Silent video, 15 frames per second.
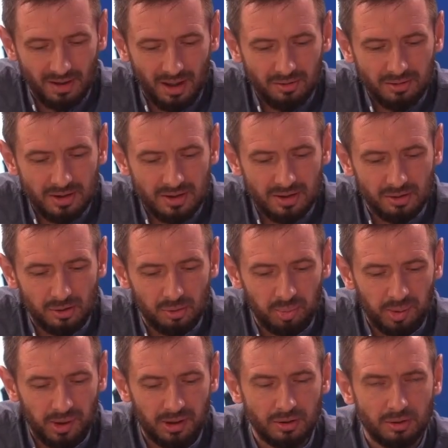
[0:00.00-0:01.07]
how does it
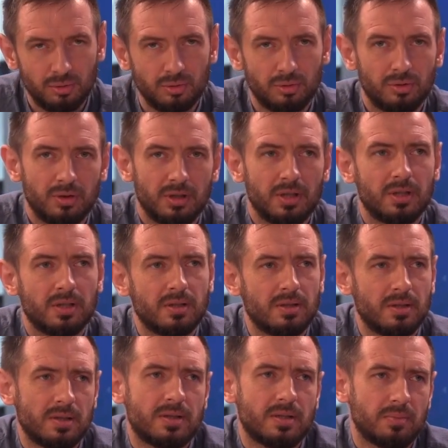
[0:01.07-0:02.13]
compare to, to it,
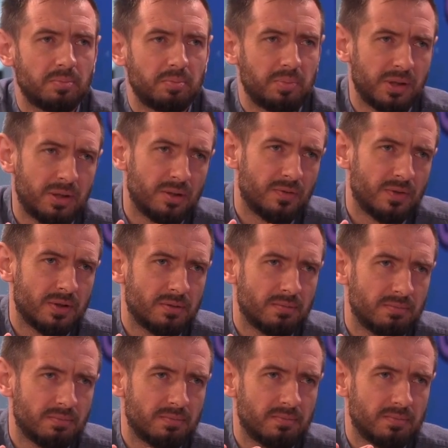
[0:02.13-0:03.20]
it's a bit of a
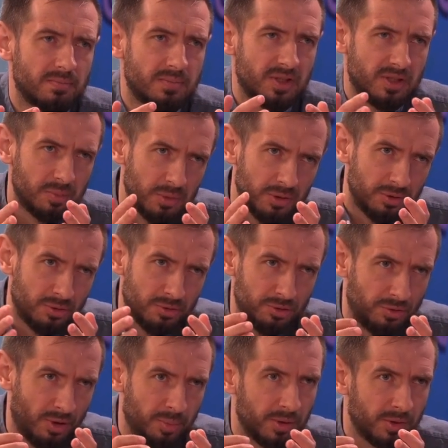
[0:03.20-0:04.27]
similar to
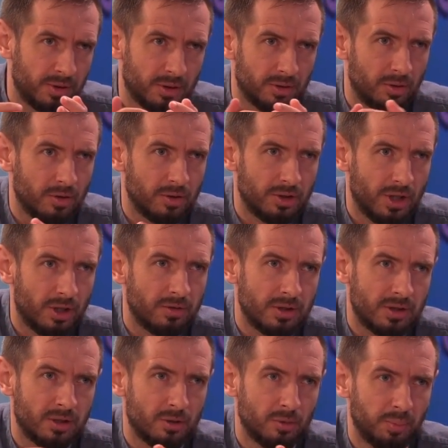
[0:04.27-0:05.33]
scrubber technology. How does
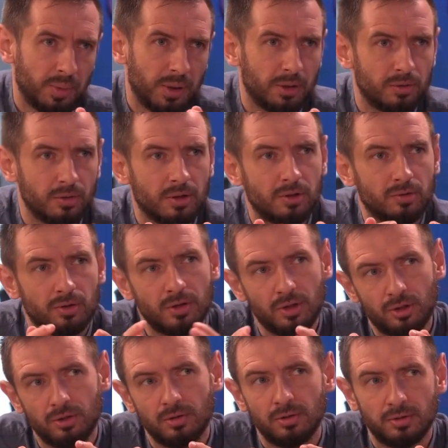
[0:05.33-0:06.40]
it compare to the
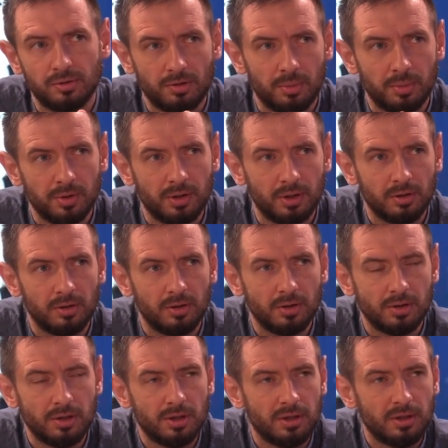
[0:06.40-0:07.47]
traditional scrubber technology?